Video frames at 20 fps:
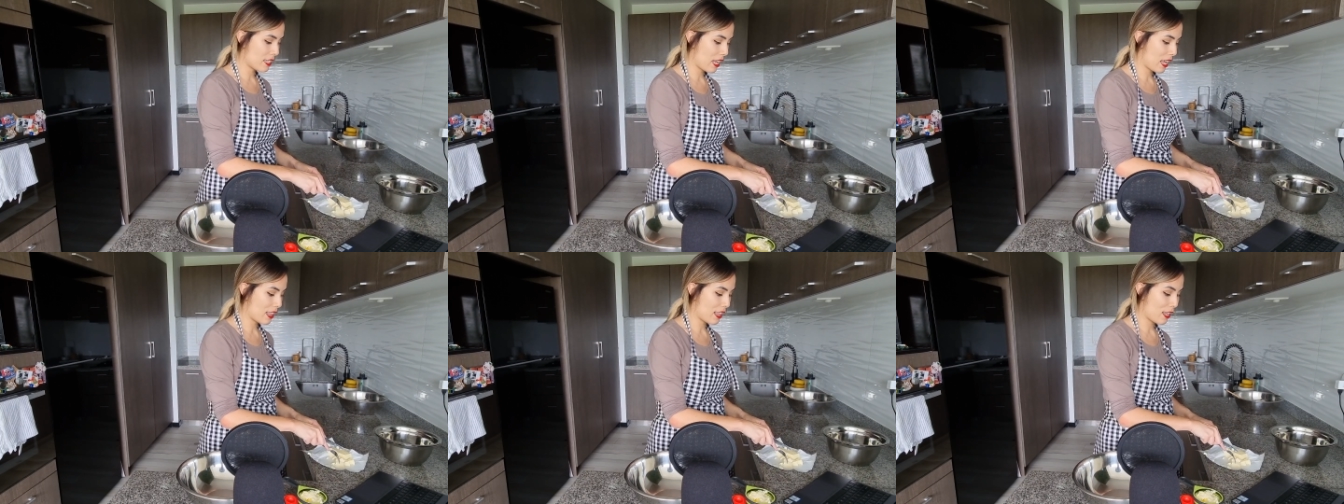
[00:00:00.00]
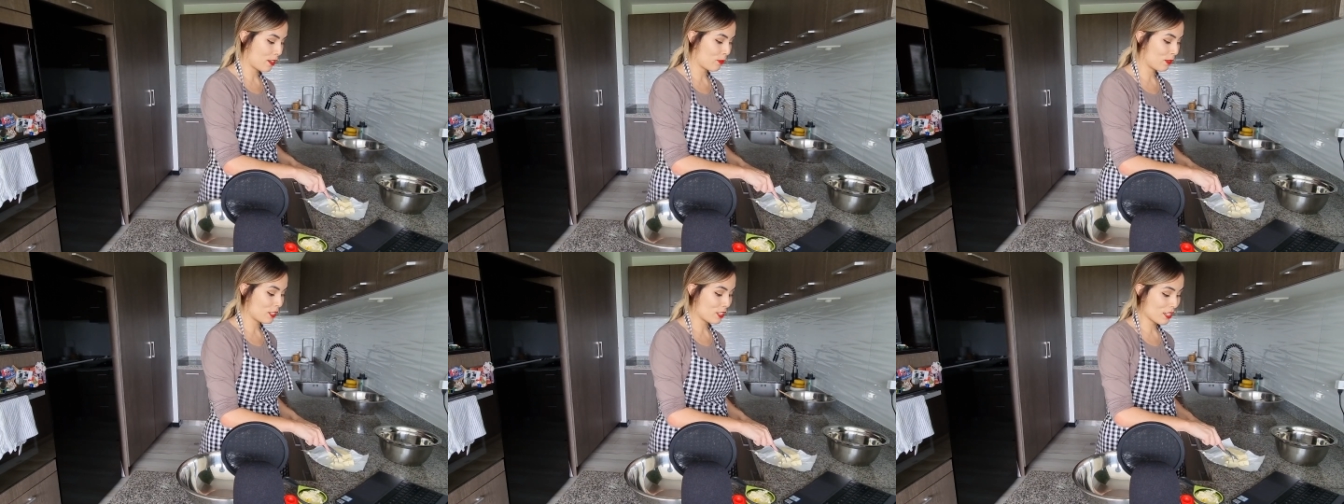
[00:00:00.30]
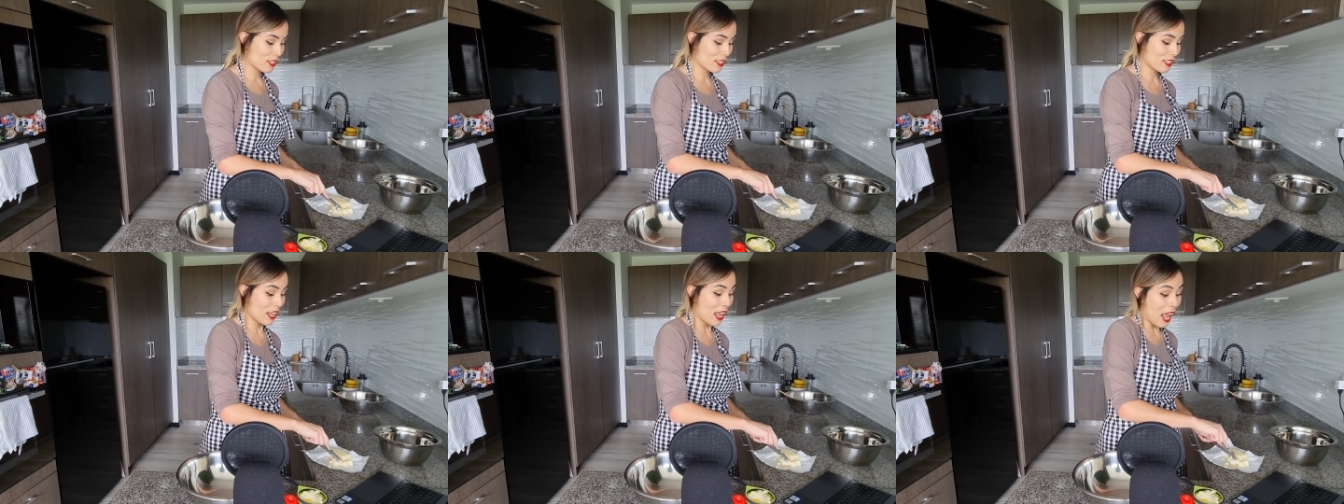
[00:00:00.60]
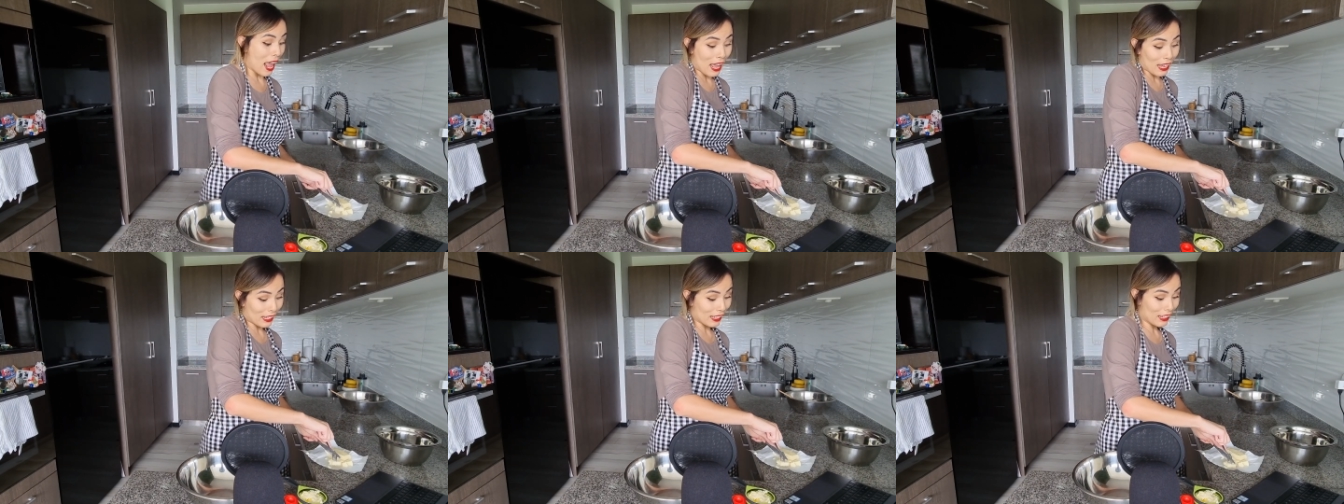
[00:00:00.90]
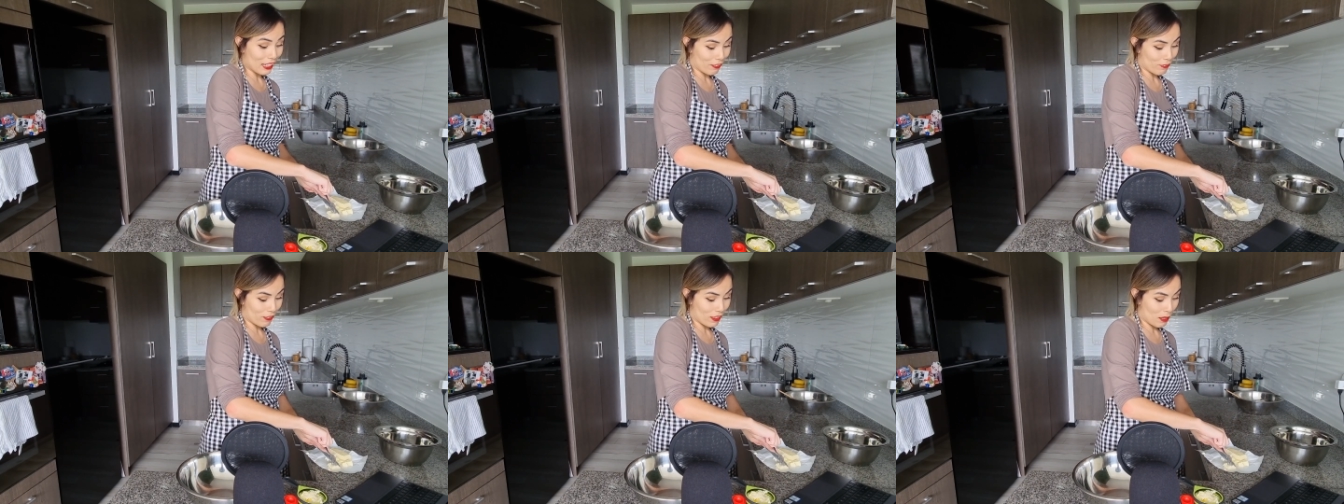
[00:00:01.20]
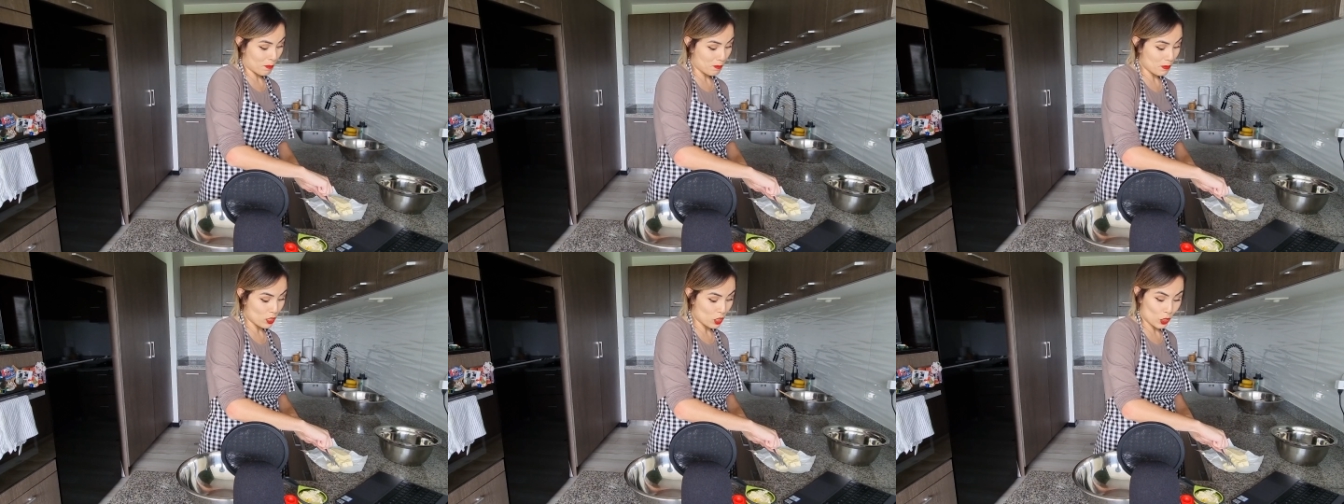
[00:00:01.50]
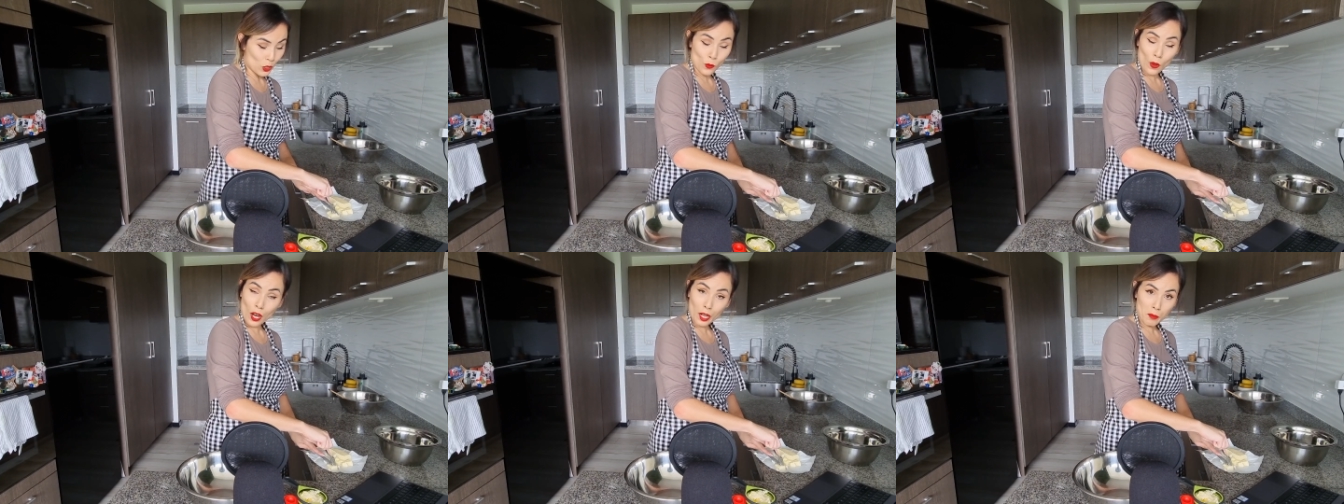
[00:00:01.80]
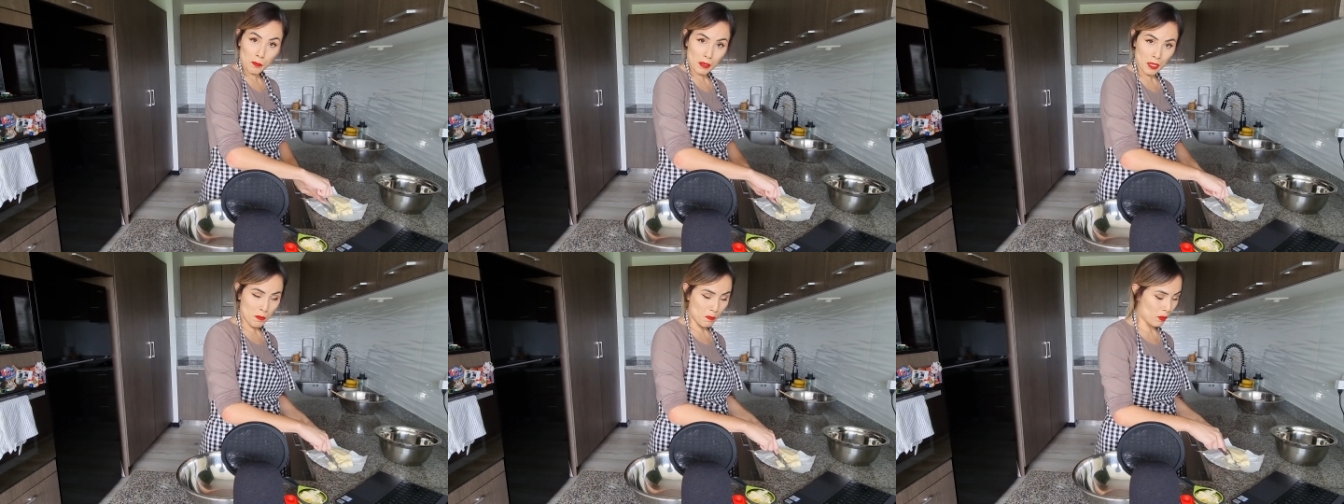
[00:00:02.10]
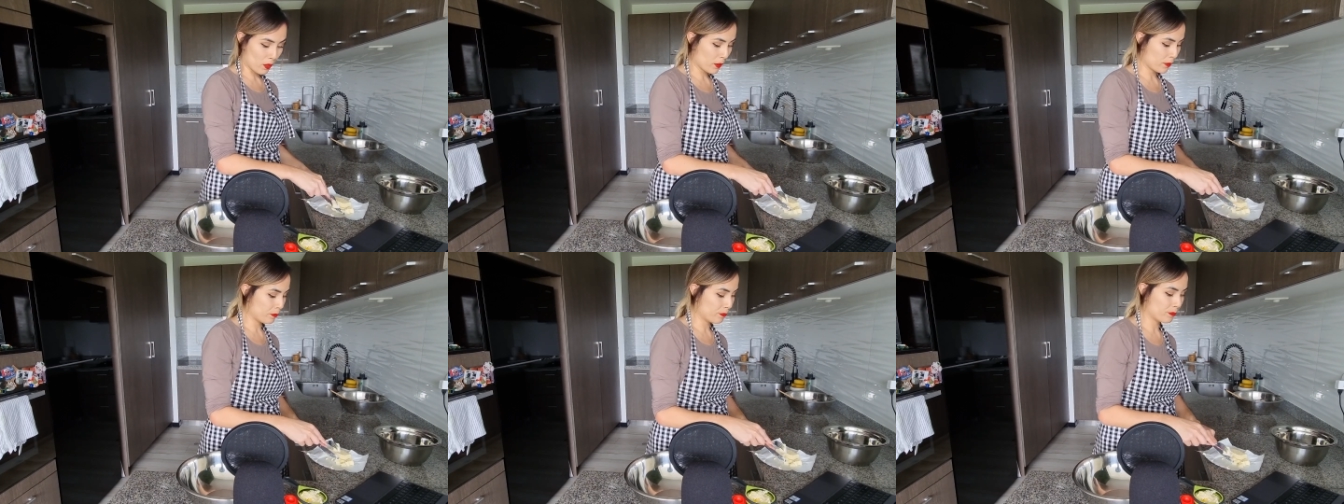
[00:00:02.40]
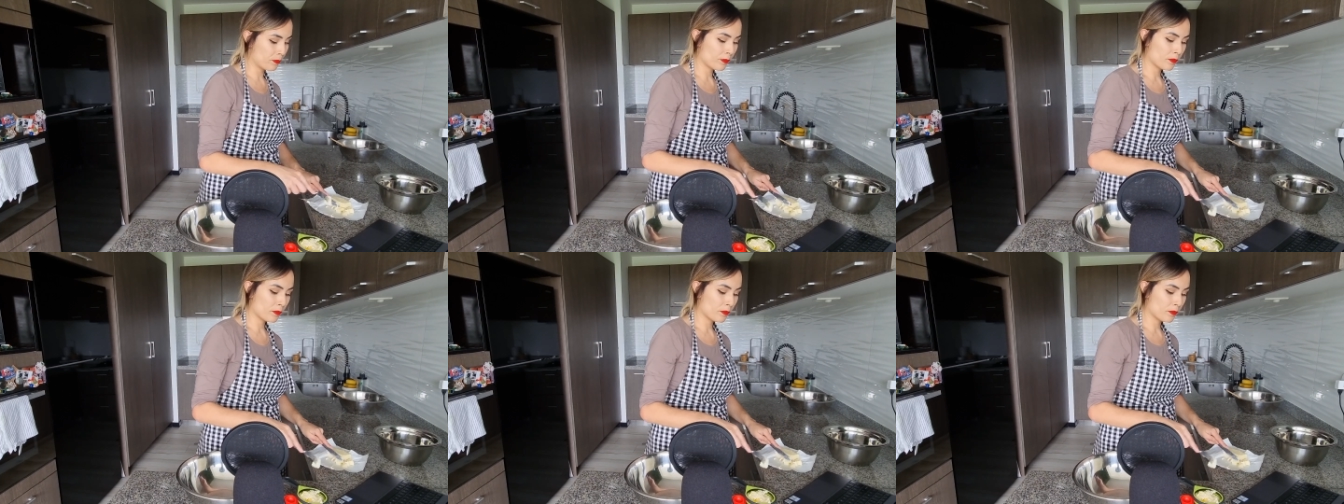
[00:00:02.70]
and then we just give them to our people.